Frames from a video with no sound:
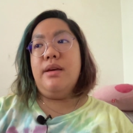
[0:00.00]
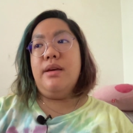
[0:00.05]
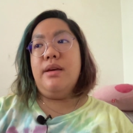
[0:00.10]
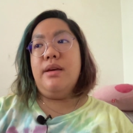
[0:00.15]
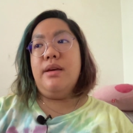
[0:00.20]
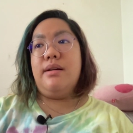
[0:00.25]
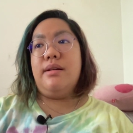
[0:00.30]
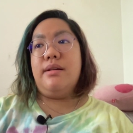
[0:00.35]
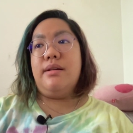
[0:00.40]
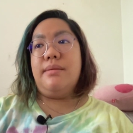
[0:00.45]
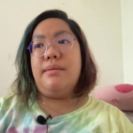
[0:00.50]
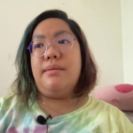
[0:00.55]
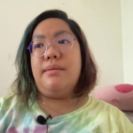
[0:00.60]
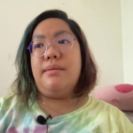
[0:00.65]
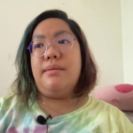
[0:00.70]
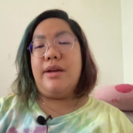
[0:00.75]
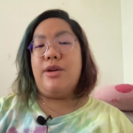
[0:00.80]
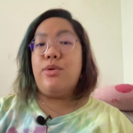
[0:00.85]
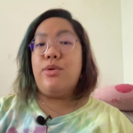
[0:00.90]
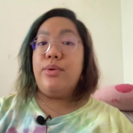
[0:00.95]

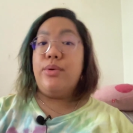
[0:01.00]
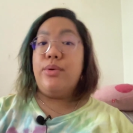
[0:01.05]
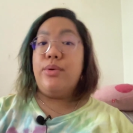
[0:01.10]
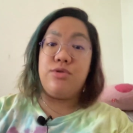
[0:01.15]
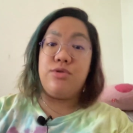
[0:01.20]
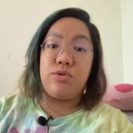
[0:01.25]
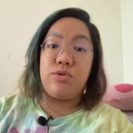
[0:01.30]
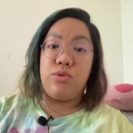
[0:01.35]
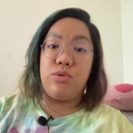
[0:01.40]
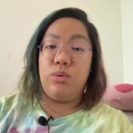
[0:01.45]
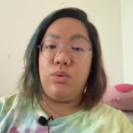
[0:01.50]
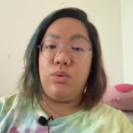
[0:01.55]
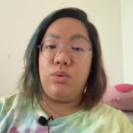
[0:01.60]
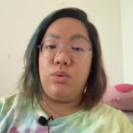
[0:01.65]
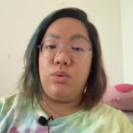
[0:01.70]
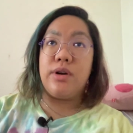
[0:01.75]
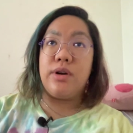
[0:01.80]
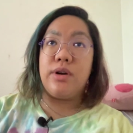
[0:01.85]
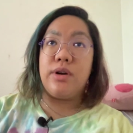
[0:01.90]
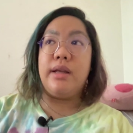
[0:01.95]
like going to school
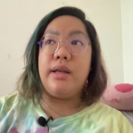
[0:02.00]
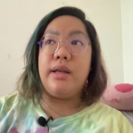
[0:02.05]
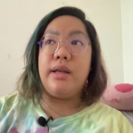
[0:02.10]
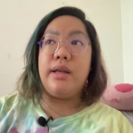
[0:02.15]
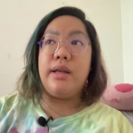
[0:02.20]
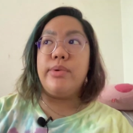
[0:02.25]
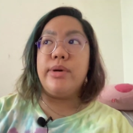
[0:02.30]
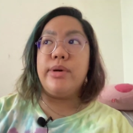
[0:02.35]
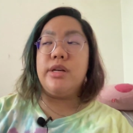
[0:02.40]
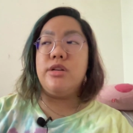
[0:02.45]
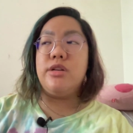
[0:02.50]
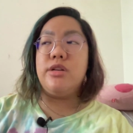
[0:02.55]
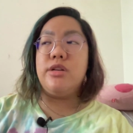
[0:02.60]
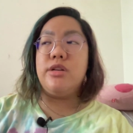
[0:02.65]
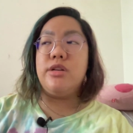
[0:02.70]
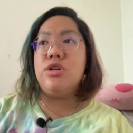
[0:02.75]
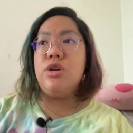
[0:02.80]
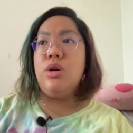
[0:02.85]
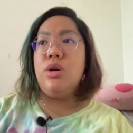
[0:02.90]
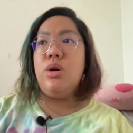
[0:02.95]
for a
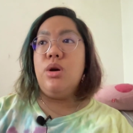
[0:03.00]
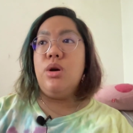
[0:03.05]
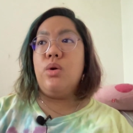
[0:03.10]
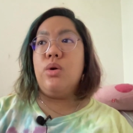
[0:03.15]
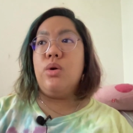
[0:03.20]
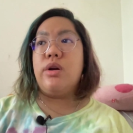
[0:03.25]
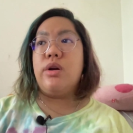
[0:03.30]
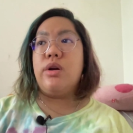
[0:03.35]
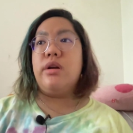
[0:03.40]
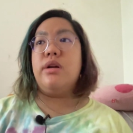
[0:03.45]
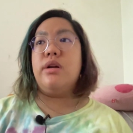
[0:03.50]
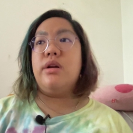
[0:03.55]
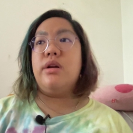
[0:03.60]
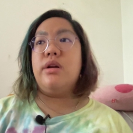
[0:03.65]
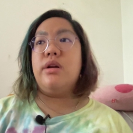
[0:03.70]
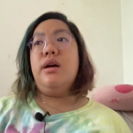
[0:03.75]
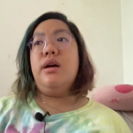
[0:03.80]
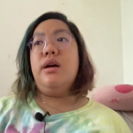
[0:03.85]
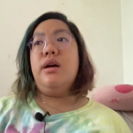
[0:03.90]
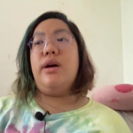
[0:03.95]
language or
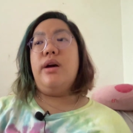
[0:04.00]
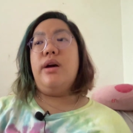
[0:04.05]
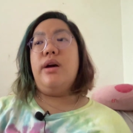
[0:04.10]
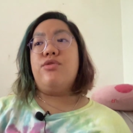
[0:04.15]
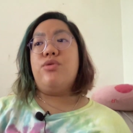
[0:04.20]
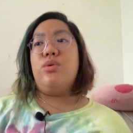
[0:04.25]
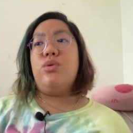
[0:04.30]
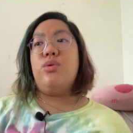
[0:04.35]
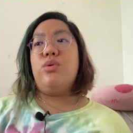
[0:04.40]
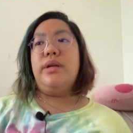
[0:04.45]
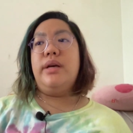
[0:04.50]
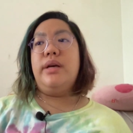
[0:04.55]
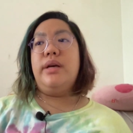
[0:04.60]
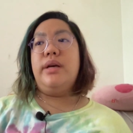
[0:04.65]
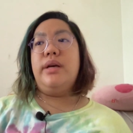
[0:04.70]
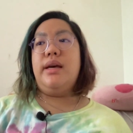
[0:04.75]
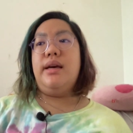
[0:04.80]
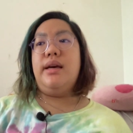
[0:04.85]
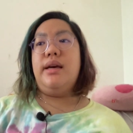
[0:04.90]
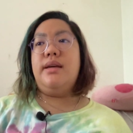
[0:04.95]

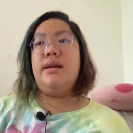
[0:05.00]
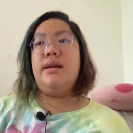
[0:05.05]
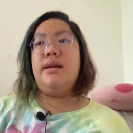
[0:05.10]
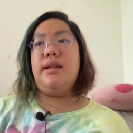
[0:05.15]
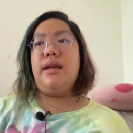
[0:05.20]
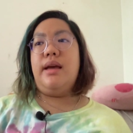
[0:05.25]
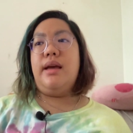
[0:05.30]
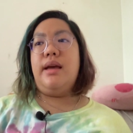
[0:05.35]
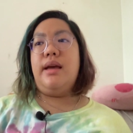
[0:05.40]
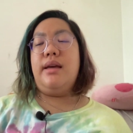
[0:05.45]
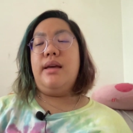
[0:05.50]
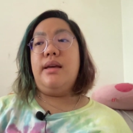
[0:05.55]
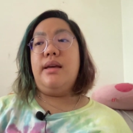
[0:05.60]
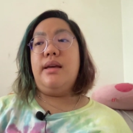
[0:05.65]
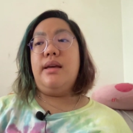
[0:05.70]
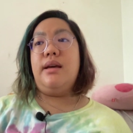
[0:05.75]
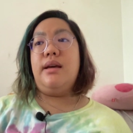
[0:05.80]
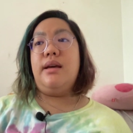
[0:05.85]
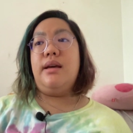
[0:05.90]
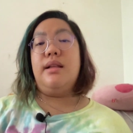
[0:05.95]
enrolling in
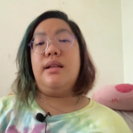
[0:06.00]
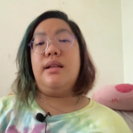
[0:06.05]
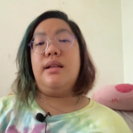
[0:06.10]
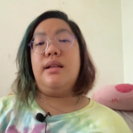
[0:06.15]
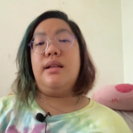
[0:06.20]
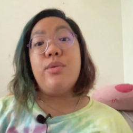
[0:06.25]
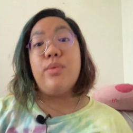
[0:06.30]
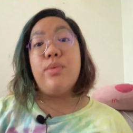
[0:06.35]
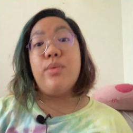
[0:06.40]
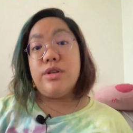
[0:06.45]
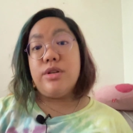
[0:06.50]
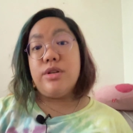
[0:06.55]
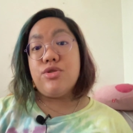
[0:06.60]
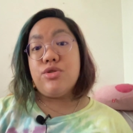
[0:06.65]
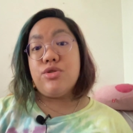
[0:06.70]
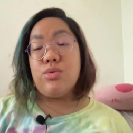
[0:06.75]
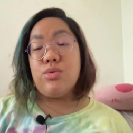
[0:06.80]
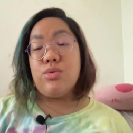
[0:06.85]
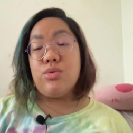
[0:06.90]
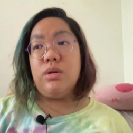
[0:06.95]
a language
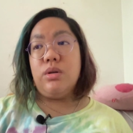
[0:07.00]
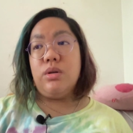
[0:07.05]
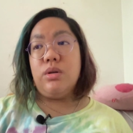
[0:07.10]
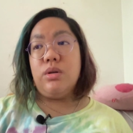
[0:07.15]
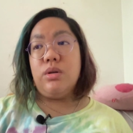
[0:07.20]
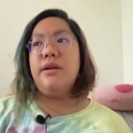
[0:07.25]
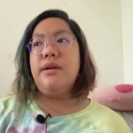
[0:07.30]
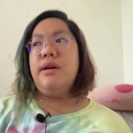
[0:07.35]
school.